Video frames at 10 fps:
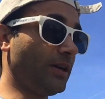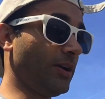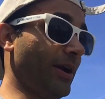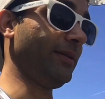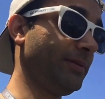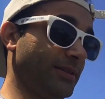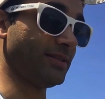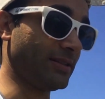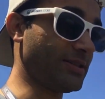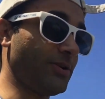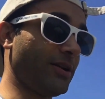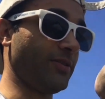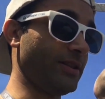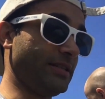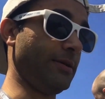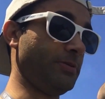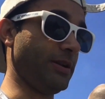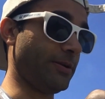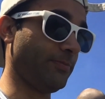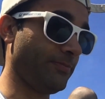All right, let's go out on the tip
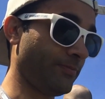here.